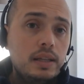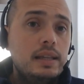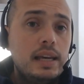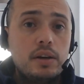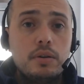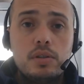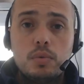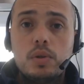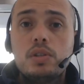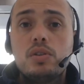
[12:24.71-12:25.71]
they're going to
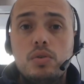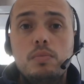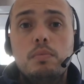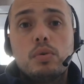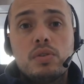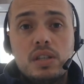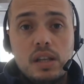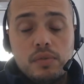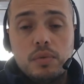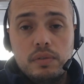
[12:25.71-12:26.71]
want to do more
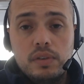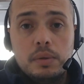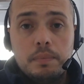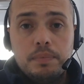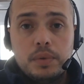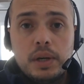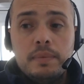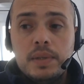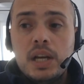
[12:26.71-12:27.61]
stuff with you, okay?